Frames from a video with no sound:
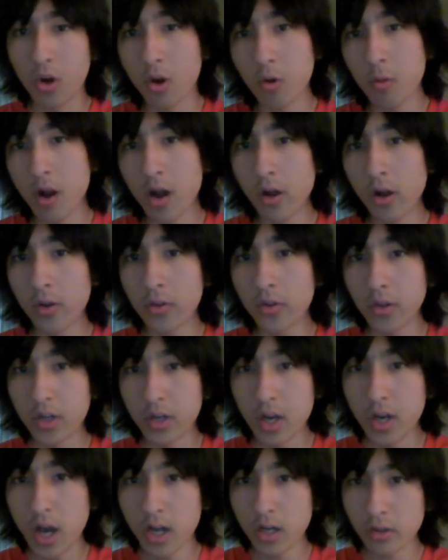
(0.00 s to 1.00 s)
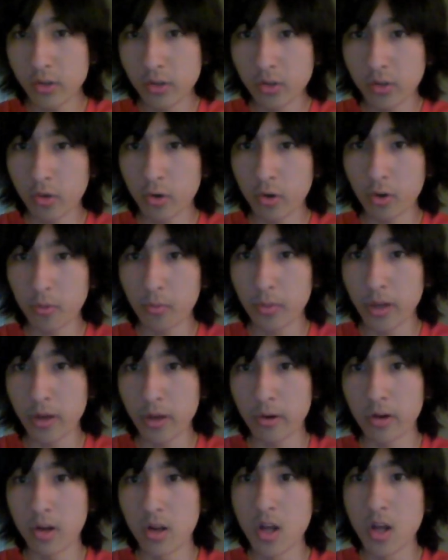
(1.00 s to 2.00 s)
around the non-custodial
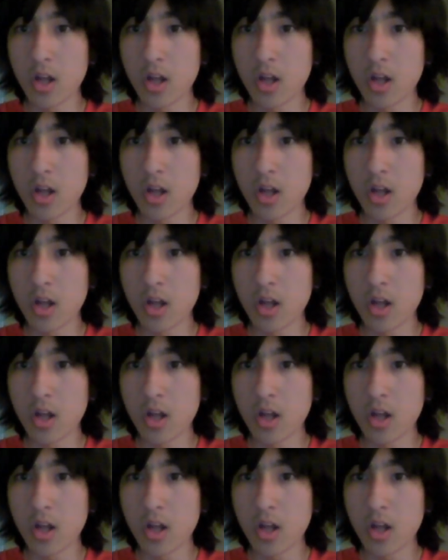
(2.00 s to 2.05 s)
parent.